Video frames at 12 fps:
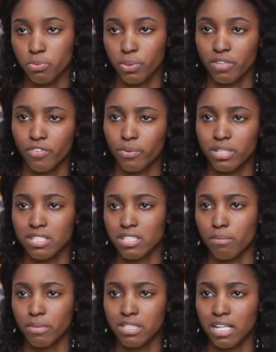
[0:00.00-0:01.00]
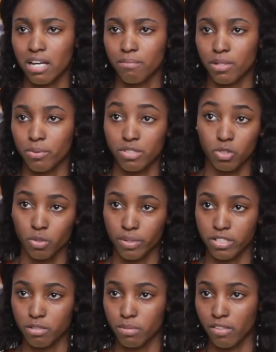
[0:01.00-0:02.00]
Whenever it was summertime, he was nowhere
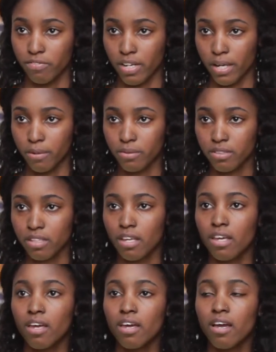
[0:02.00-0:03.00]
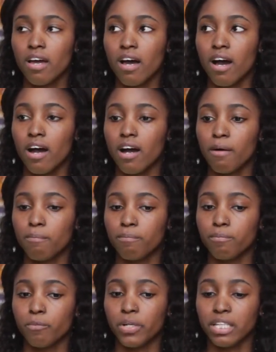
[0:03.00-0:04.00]
to be found.
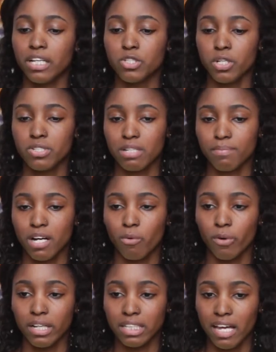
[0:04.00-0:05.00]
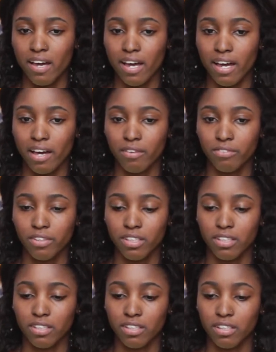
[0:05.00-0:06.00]
When Angel was about 1.5,
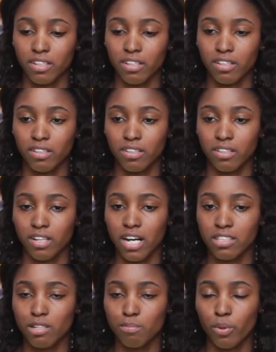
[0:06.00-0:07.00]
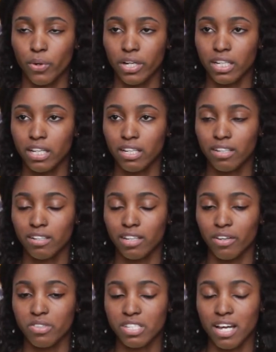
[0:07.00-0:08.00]
he got deported, and
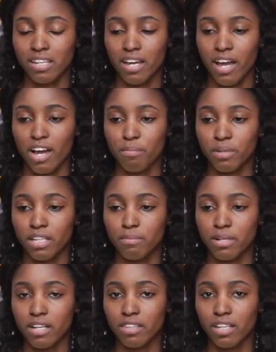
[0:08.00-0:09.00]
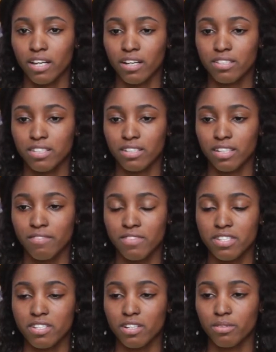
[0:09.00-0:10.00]
I was kind of happy about that because I didn't have to
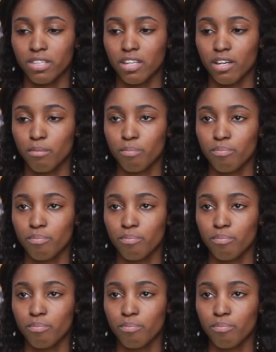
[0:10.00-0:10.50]
deal with him.